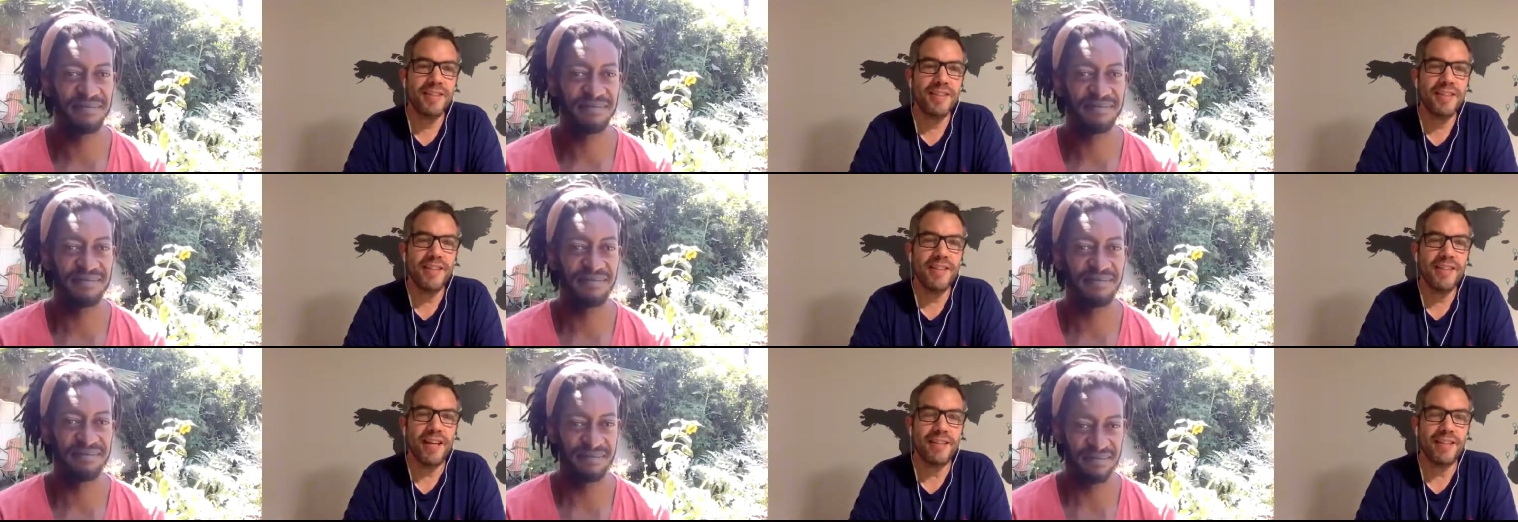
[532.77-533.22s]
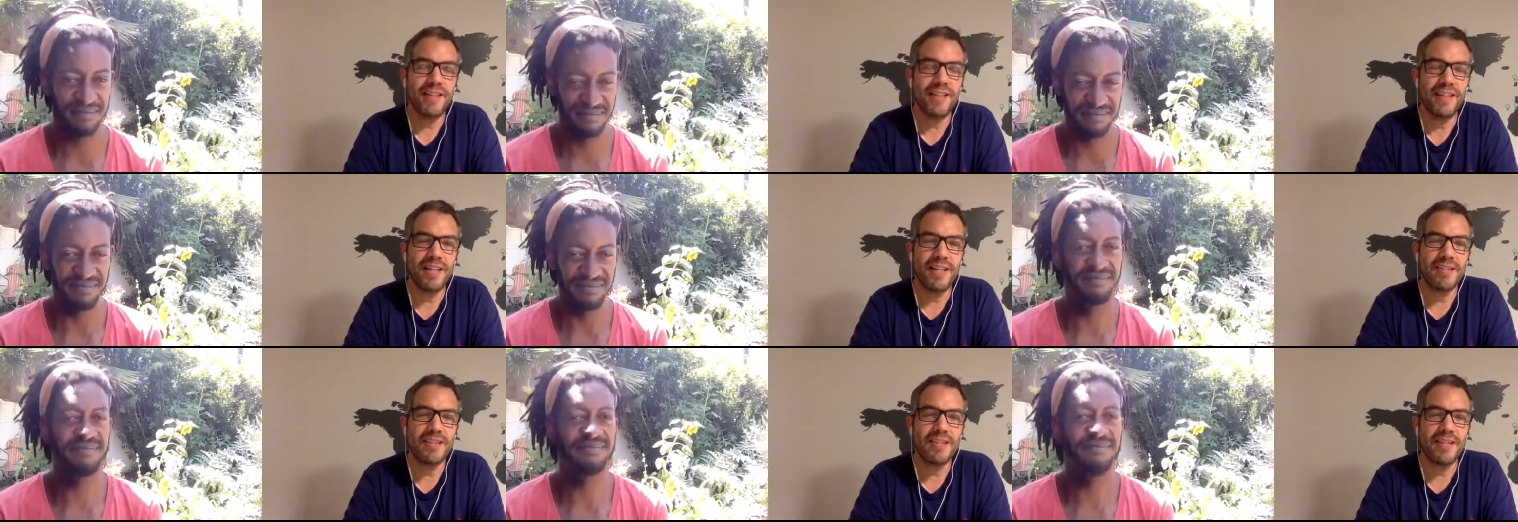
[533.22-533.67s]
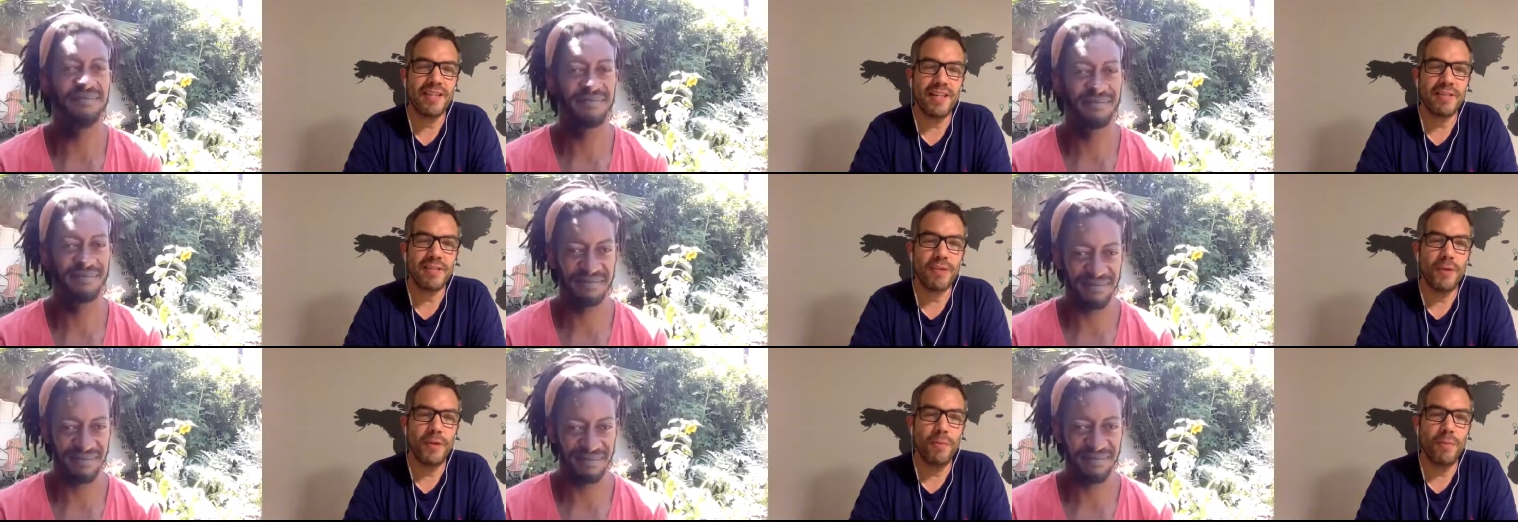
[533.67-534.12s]
Speaker 1: I think that's that's so
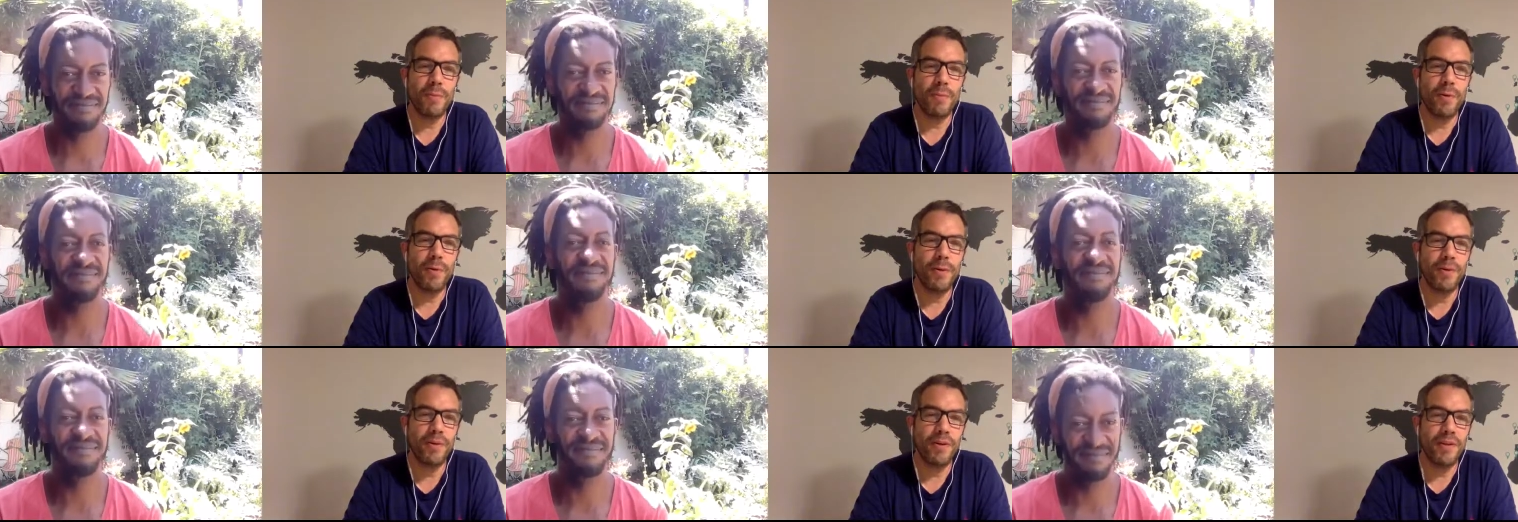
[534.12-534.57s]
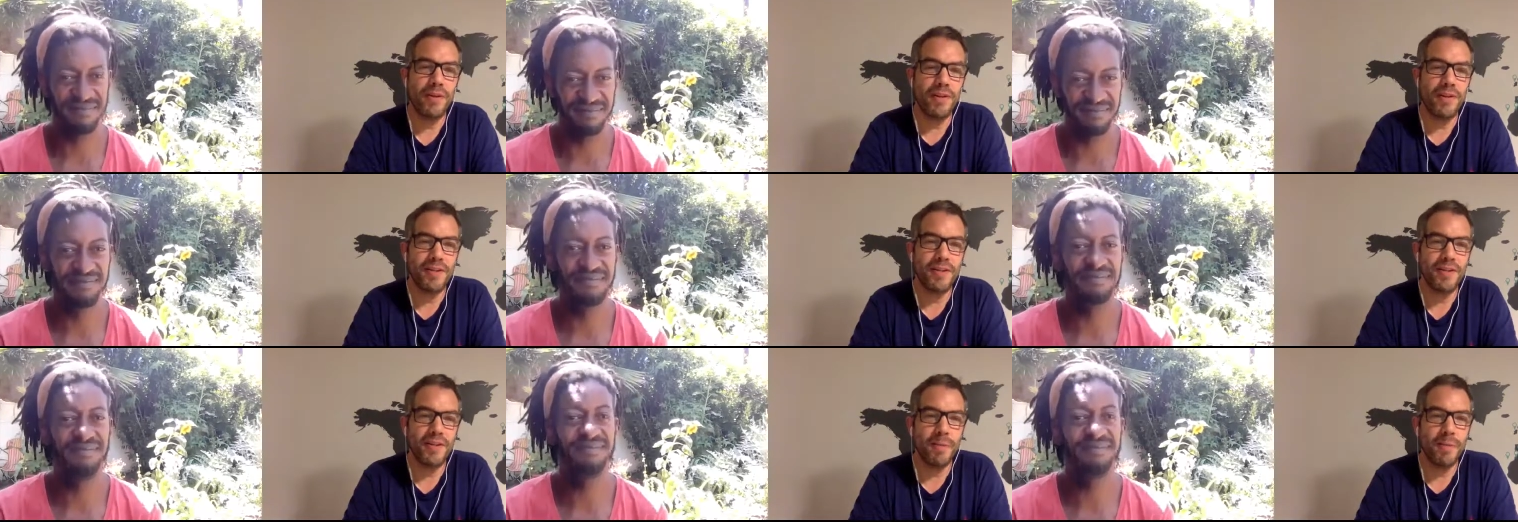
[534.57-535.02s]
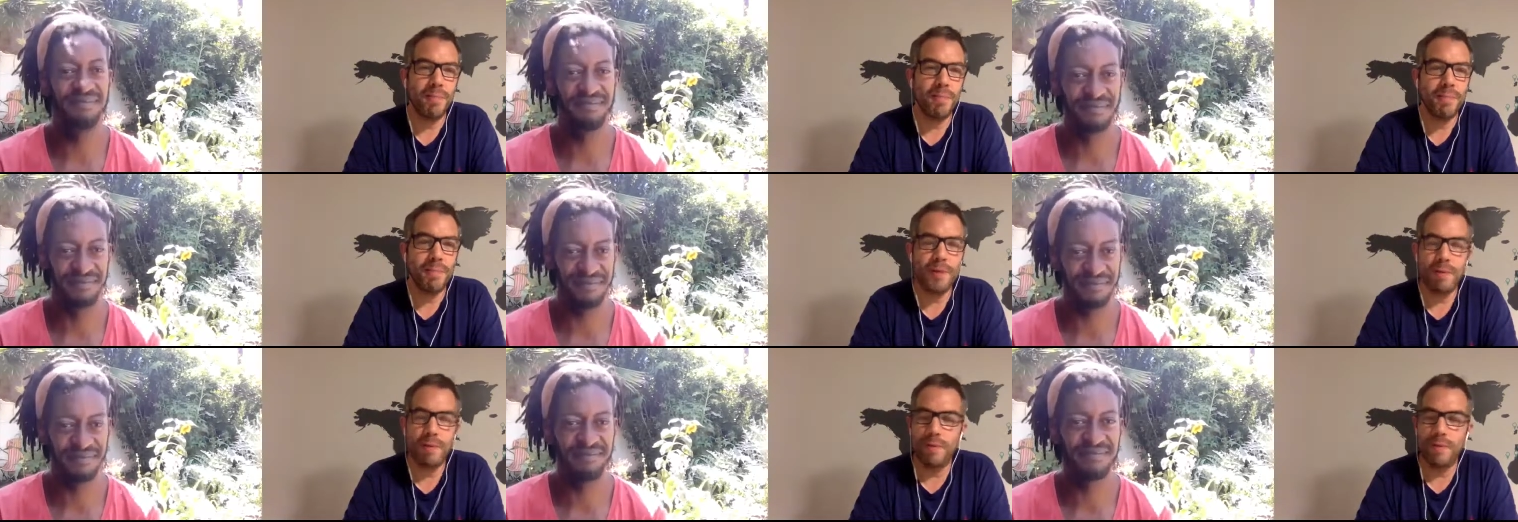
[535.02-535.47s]
important, and you know
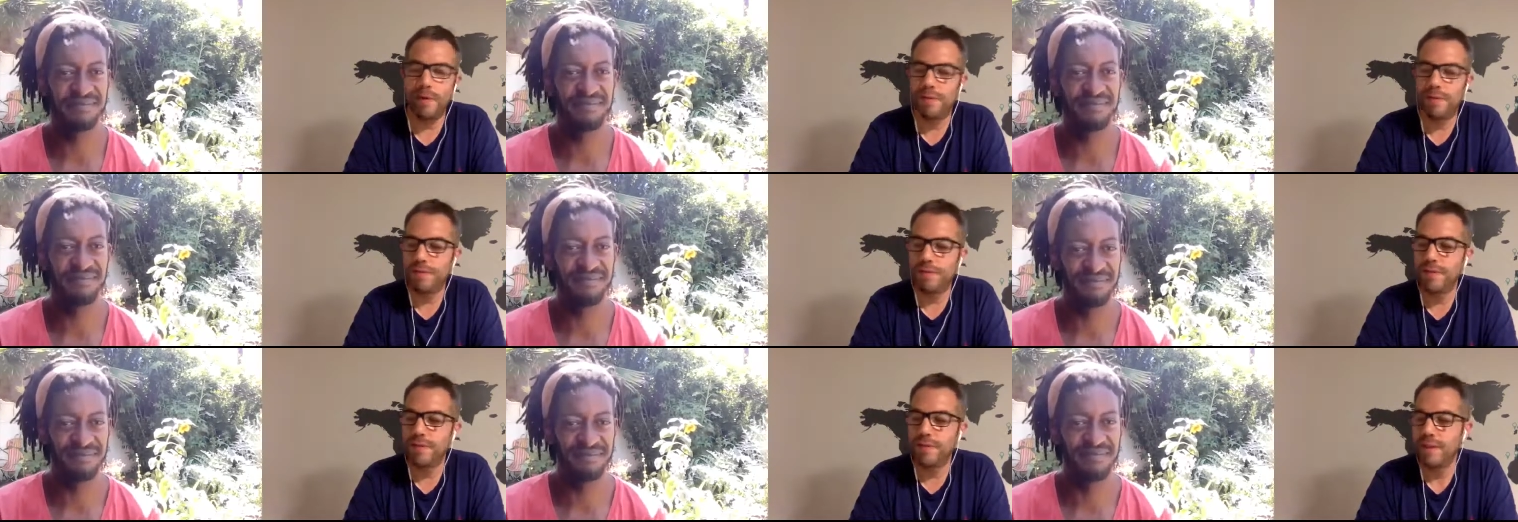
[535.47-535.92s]
people have.